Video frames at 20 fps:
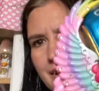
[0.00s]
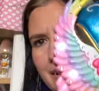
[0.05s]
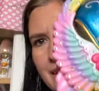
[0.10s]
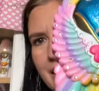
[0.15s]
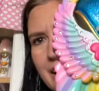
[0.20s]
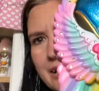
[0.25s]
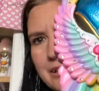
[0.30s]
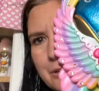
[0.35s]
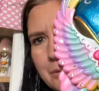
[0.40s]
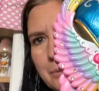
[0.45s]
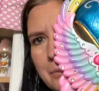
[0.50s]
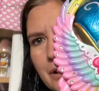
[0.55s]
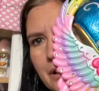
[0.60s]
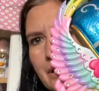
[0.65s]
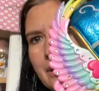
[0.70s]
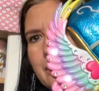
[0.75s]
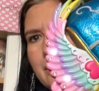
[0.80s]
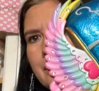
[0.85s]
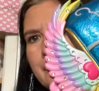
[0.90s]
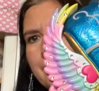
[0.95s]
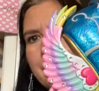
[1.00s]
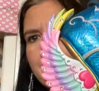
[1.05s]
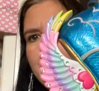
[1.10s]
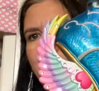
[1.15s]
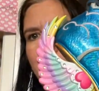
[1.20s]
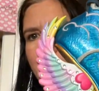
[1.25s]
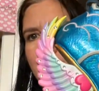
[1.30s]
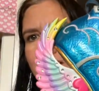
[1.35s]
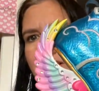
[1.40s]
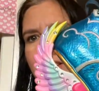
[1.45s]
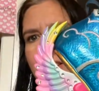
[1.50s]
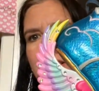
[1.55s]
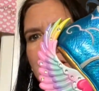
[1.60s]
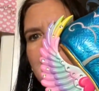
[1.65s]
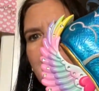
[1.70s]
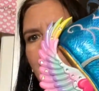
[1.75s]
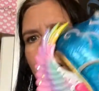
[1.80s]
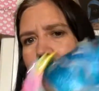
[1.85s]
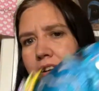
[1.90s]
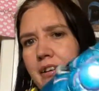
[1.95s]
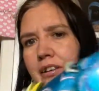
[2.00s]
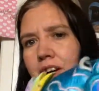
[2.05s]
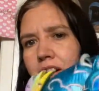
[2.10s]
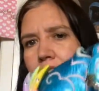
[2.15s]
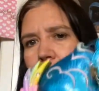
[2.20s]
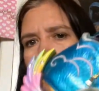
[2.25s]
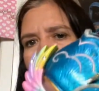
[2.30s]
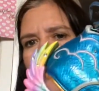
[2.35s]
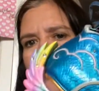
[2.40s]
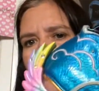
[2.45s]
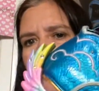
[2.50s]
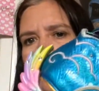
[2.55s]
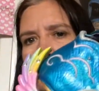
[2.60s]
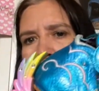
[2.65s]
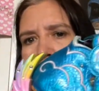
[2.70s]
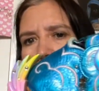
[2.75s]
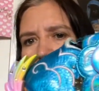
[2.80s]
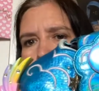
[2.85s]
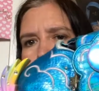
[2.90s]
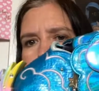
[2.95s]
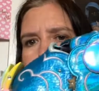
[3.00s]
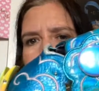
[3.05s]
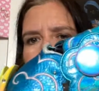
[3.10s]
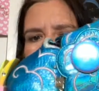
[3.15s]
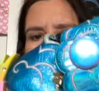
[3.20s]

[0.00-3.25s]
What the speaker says: as you walk it goes on and off. And